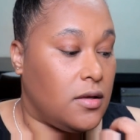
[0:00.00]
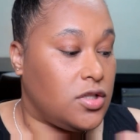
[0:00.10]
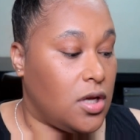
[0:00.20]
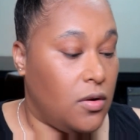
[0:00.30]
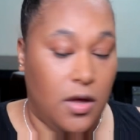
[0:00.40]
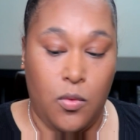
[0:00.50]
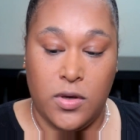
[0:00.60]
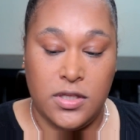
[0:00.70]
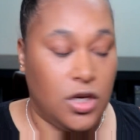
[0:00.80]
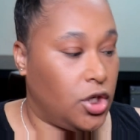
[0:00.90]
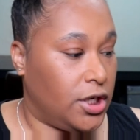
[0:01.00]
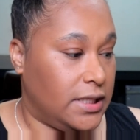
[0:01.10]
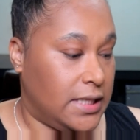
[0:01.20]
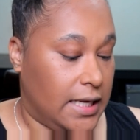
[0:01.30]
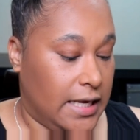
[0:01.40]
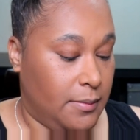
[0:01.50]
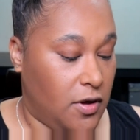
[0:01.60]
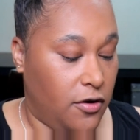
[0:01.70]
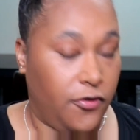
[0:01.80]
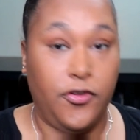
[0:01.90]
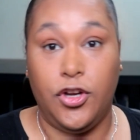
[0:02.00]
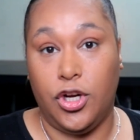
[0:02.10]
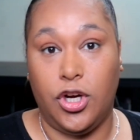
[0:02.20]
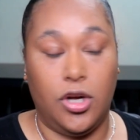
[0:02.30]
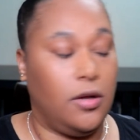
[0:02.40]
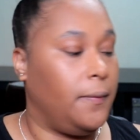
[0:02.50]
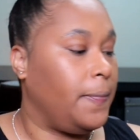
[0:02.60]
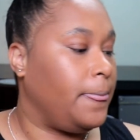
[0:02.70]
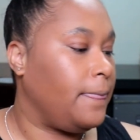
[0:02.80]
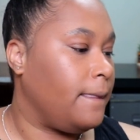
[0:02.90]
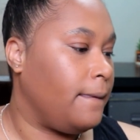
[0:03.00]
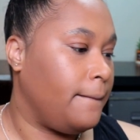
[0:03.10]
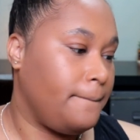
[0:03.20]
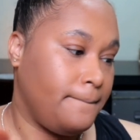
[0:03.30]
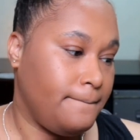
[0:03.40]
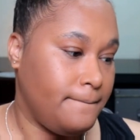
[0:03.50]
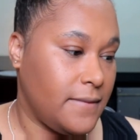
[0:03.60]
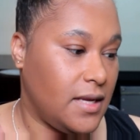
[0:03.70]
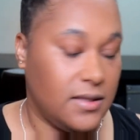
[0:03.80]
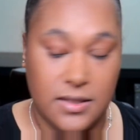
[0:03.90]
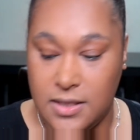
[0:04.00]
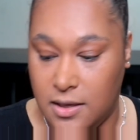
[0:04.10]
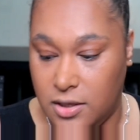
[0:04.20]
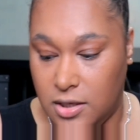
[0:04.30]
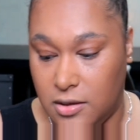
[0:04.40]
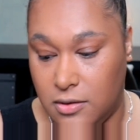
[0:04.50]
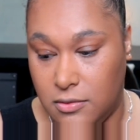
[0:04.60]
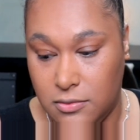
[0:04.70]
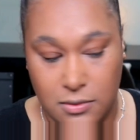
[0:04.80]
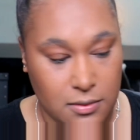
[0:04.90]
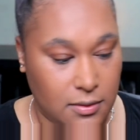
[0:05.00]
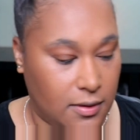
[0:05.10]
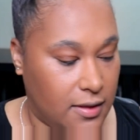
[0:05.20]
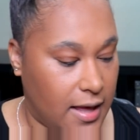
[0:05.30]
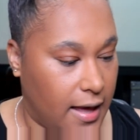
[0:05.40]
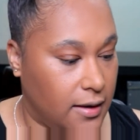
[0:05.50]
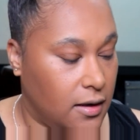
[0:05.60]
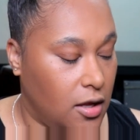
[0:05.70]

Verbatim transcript: So it wasn't a great time for your girl, to tell you that.